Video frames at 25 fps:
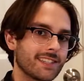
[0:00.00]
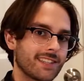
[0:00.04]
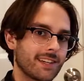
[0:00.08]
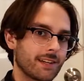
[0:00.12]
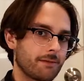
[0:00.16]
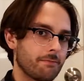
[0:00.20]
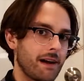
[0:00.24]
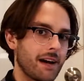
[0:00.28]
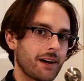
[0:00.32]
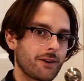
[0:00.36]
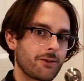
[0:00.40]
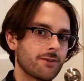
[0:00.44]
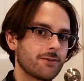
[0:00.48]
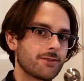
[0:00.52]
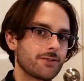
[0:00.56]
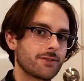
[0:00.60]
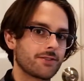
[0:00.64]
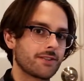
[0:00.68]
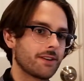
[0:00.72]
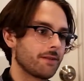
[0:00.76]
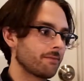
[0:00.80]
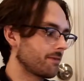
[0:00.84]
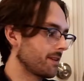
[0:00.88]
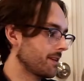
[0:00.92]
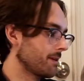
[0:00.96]
like macros or
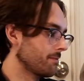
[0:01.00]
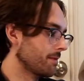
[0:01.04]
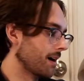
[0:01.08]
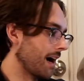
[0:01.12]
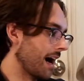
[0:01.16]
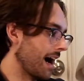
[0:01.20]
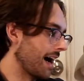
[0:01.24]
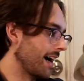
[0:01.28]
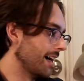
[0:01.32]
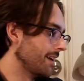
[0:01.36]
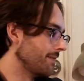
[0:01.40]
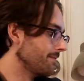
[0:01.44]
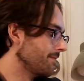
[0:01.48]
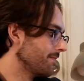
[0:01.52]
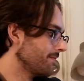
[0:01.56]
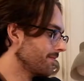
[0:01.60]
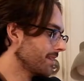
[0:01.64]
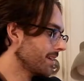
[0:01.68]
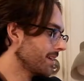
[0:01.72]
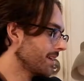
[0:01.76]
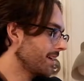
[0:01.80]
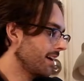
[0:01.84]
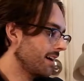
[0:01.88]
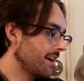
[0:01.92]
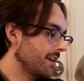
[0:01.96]
something, but I
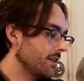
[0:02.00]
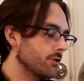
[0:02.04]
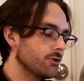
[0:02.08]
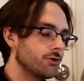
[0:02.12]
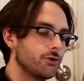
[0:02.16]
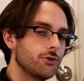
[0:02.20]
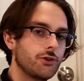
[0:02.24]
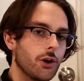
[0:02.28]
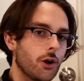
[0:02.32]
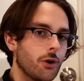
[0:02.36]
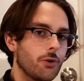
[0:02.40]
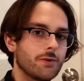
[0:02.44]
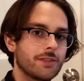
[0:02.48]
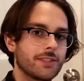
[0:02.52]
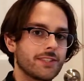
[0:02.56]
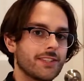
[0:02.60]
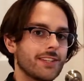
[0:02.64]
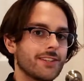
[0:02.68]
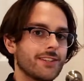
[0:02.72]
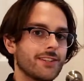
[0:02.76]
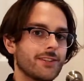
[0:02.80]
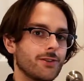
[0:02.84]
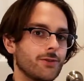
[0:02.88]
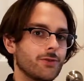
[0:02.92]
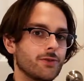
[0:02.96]
don't see
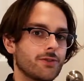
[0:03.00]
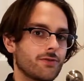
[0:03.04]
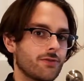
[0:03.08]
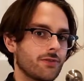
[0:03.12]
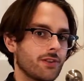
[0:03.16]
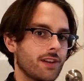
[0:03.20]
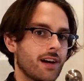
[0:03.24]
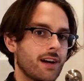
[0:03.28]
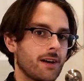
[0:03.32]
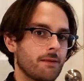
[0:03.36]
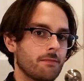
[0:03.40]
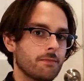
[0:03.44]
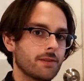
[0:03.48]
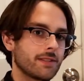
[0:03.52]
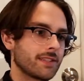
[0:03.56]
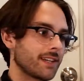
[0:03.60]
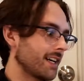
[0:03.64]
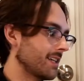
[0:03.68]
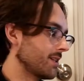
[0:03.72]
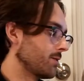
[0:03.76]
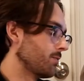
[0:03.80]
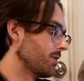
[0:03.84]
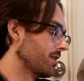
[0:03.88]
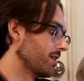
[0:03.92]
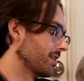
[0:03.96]
the use for that
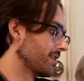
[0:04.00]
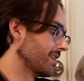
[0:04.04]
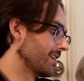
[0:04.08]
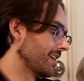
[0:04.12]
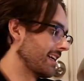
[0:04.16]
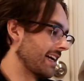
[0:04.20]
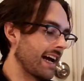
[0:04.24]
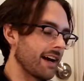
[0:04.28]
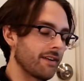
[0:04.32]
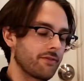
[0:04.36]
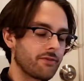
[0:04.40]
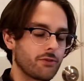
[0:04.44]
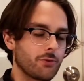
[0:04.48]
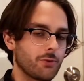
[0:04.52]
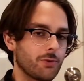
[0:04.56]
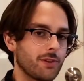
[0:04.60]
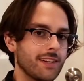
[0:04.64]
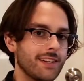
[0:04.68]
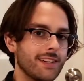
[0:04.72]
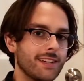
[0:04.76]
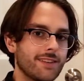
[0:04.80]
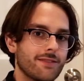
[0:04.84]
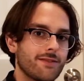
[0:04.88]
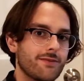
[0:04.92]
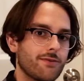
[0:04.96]
besides, what is it, like
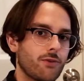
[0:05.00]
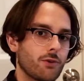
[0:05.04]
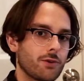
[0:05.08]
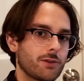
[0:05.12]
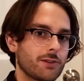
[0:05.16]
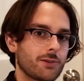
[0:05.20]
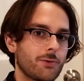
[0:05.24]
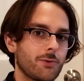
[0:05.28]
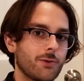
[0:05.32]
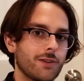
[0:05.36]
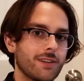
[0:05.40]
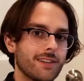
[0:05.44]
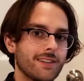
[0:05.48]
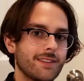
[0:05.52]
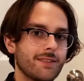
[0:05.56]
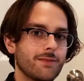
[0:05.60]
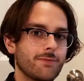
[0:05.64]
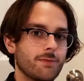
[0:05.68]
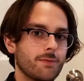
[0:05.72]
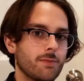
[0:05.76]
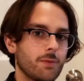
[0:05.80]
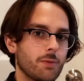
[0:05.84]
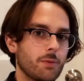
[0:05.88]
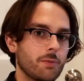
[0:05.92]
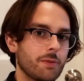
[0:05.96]
F3, force quit, when
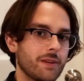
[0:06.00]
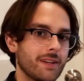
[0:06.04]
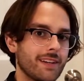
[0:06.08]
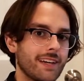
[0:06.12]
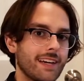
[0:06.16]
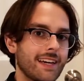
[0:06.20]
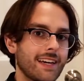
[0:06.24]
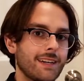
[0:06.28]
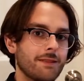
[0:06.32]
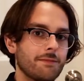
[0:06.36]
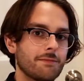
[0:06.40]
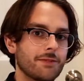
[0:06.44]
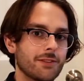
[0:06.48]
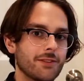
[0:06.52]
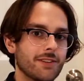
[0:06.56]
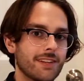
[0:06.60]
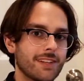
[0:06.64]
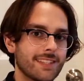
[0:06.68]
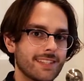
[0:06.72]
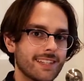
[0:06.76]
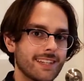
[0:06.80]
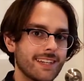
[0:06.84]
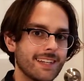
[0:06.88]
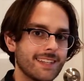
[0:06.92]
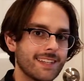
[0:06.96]
people play games, they'll like
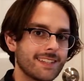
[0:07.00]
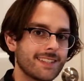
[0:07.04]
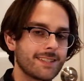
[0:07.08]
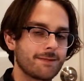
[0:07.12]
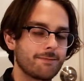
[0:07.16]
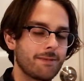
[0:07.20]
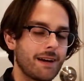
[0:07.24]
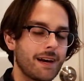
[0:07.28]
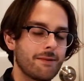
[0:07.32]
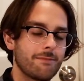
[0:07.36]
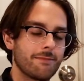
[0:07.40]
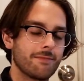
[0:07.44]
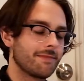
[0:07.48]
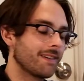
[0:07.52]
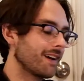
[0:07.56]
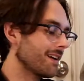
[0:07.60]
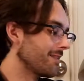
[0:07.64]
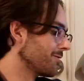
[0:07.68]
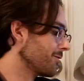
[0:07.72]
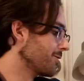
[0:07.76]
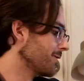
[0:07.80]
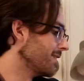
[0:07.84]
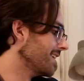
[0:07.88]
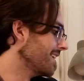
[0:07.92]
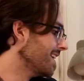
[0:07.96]
say spam
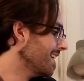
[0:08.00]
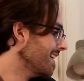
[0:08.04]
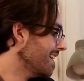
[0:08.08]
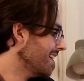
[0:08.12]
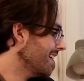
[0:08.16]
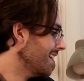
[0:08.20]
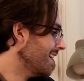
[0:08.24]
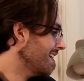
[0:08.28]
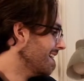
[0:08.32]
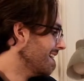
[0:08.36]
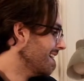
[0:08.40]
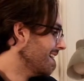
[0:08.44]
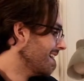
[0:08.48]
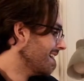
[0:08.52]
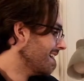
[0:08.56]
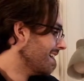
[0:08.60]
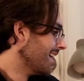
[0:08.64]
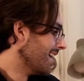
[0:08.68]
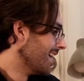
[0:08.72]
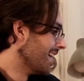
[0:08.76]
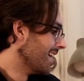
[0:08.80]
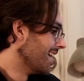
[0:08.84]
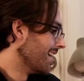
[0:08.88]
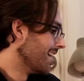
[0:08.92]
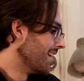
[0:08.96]
F3.
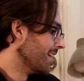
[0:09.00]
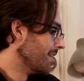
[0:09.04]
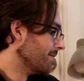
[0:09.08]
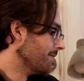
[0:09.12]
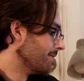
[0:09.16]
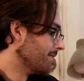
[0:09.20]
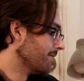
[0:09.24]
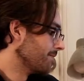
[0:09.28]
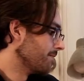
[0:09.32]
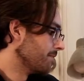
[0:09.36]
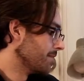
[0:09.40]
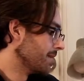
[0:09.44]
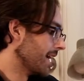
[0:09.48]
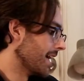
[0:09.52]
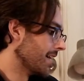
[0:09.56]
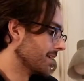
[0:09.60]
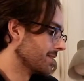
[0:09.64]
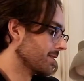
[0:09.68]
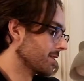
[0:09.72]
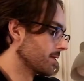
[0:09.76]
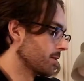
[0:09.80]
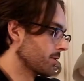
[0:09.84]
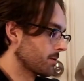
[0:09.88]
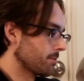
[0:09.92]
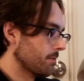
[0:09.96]
But yeah, so
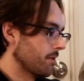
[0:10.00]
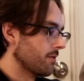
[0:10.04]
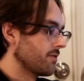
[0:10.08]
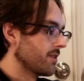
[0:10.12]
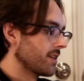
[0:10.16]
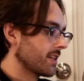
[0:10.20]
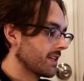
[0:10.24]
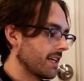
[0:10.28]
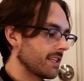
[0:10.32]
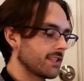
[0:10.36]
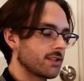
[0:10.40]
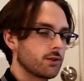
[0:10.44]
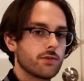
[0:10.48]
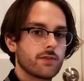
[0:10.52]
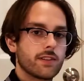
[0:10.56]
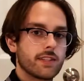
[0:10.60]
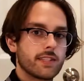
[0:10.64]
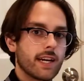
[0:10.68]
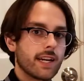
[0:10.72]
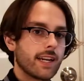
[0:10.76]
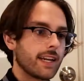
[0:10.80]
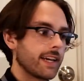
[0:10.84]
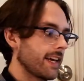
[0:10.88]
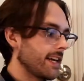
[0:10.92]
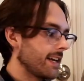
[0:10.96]
this works perfect. I still have the
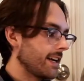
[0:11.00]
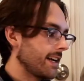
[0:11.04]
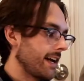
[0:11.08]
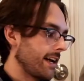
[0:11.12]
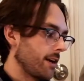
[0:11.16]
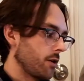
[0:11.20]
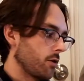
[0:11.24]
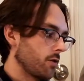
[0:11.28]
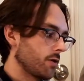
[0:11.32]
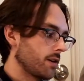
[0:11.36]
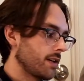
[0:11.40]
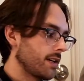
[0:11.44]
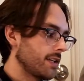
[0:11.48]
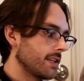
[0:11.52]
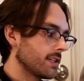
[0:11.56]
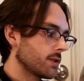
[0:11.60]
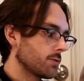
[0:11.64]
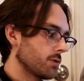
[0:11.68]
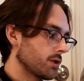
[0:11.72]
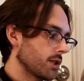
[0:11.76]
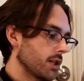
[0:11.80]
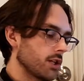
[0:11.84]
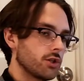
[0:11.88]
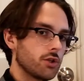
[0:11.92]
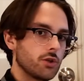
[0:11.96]
dedicated arrow keys,
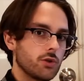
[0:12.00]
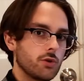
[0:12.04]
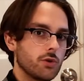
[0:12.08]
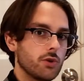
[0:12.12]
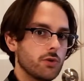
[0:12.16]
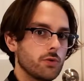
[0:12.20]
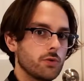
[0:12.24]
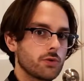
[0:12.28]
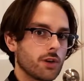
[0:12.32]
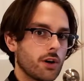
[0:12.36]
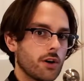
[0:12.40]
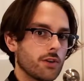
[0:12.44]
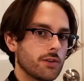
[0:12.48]
which I do use all